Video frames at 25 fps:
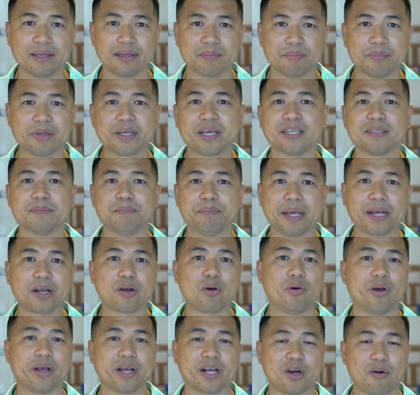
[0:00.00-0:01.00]
because
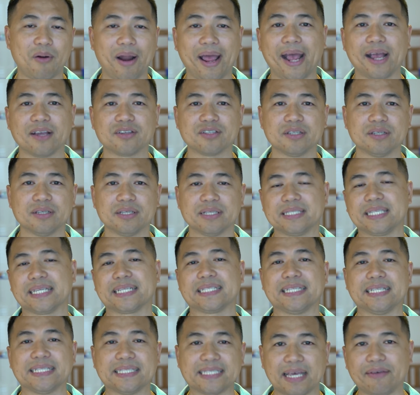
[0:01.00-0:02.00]
Bitcoin crashed
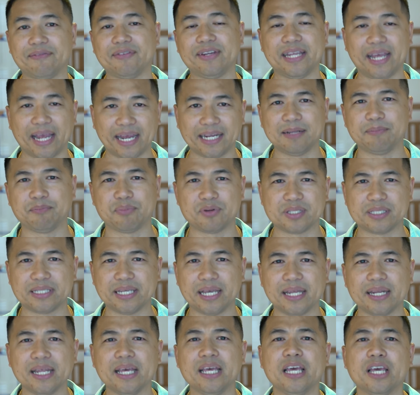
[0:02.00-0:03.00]
60, 70,
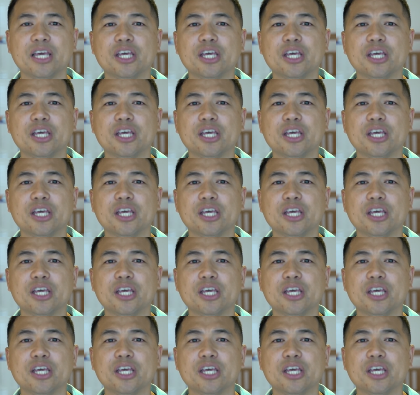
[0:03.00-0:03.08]
80%,